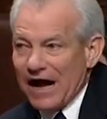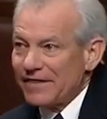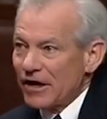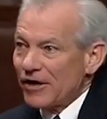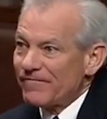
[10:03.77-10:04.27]
I
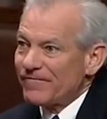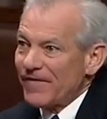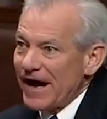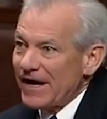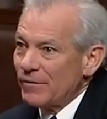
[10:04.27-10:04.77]
think on
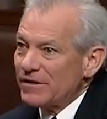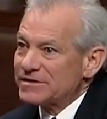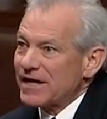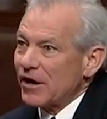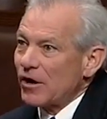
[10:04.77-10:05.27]
Friday we
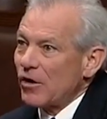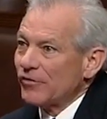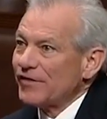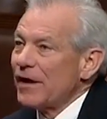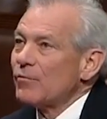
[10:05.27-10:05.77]
set our
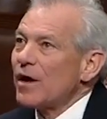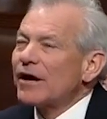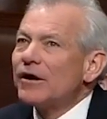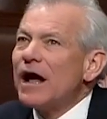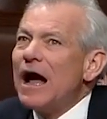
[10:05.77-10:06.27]
all-time
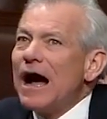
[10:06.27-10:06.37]
record.